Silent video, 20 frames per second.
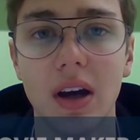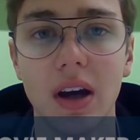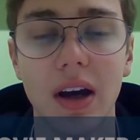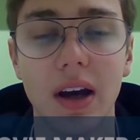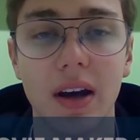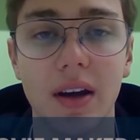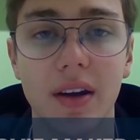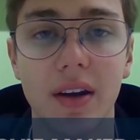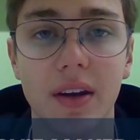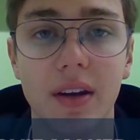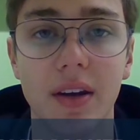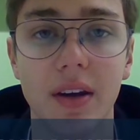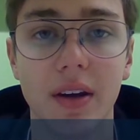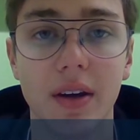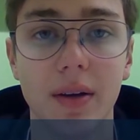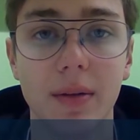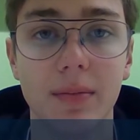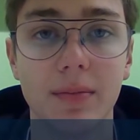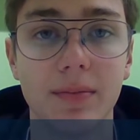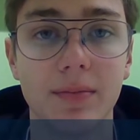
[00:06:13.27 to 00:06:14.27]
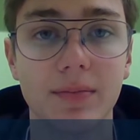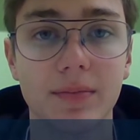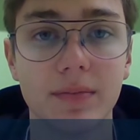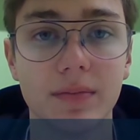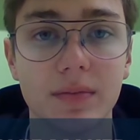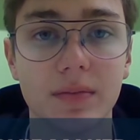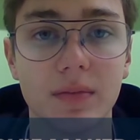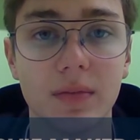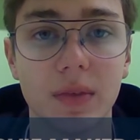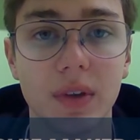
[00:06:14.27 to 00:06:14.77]
and
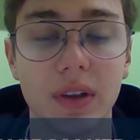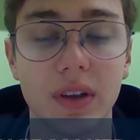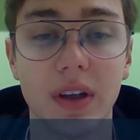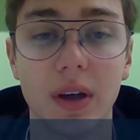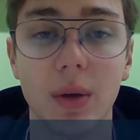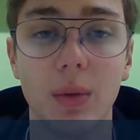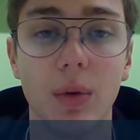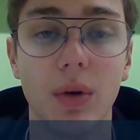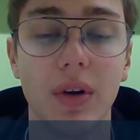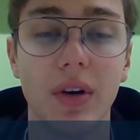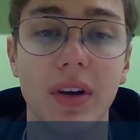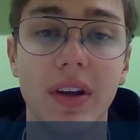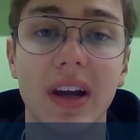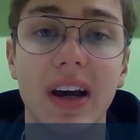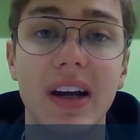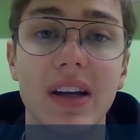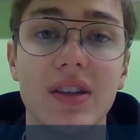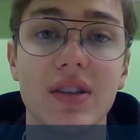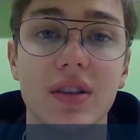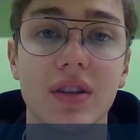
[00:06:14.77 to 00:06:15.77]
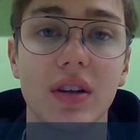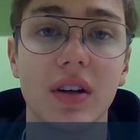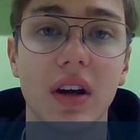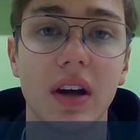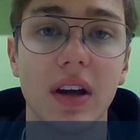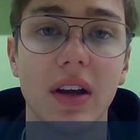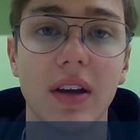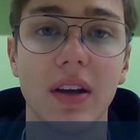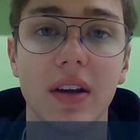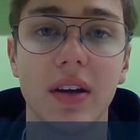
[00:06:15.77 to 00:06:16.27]
they were nicer
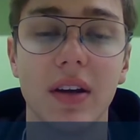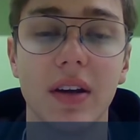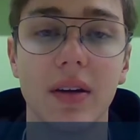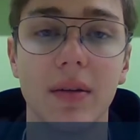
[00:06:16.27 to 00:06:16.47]
and